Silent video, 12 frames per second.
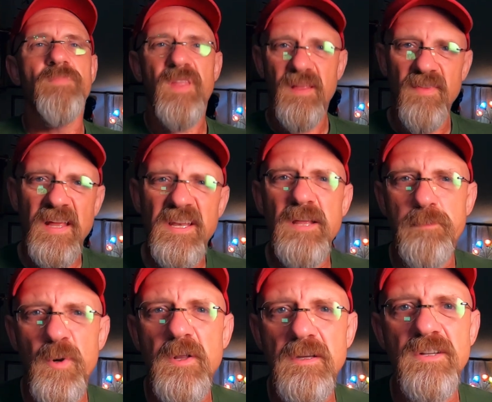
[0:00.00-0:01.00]
And they did a
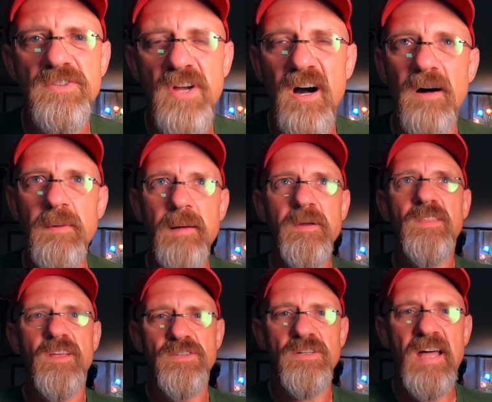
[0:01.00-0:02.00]
pretty good job. I mean,
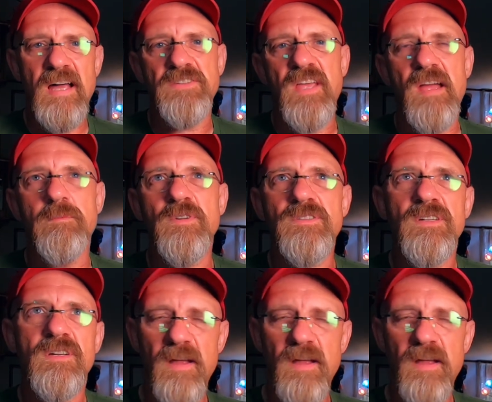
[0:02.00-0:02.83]
these are nice cameras.